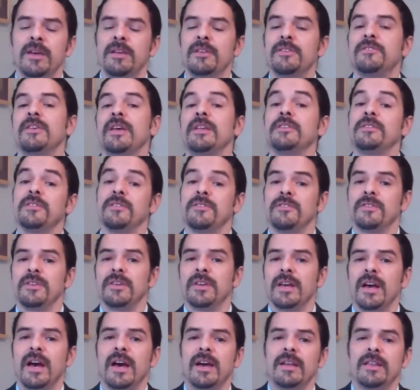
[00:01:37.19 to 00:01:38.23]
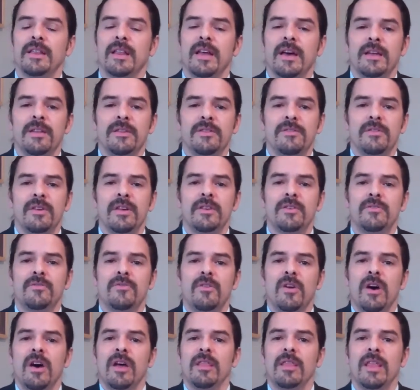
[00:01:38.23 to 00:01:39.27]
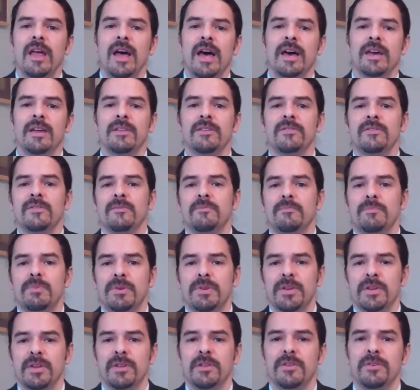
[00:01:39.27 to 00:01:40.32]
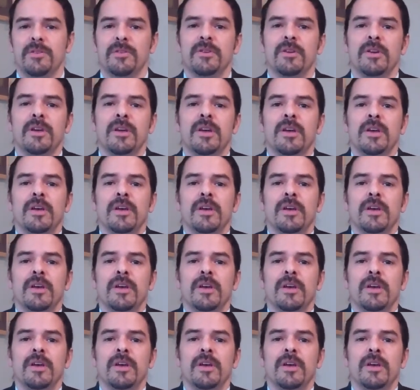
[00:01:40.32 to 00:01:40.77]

sentencing guidelines that draw lines and particular